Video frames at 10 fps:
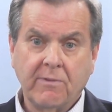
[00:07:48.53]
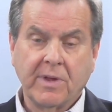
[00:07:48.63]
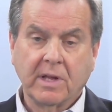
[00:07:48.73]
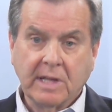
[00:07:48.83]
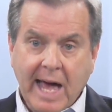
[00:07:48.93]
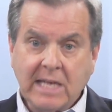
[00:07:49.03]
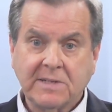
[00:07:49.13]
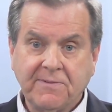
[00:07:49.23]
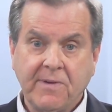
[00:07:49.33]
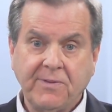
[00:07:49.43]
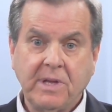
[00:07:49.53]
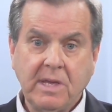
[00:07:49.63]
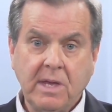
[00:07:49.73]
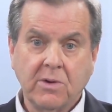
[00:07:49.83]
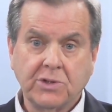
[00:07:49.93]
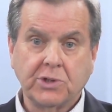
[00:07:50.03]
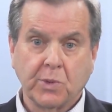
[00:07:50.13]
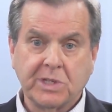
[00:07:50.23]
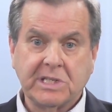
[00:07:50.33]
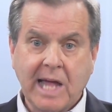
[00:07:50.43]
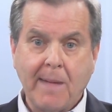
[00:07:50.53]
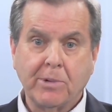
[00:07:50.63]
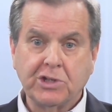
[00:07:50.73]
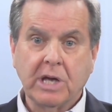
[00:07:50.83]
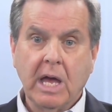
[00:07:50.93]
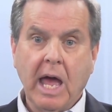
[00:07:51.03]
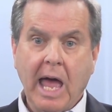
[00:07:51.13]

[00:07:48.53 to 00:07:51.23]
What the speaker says: for the last 50 years to establish